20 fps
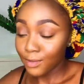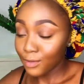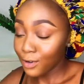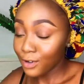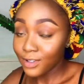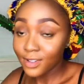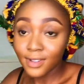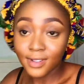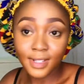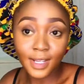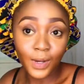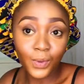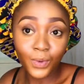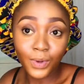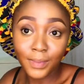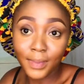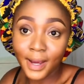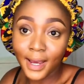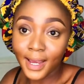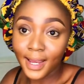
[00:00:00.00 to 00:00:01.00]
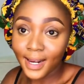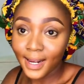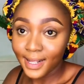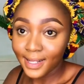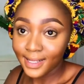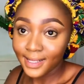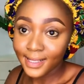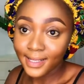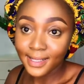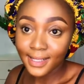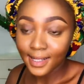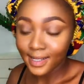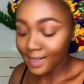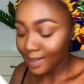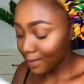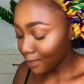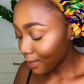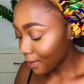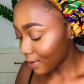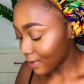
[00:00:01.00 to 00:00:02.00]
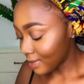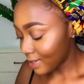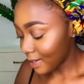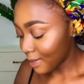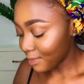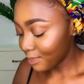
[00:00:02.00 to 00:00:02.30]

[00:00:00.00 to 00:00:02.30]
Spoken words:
going to set with my Helen C setting powder.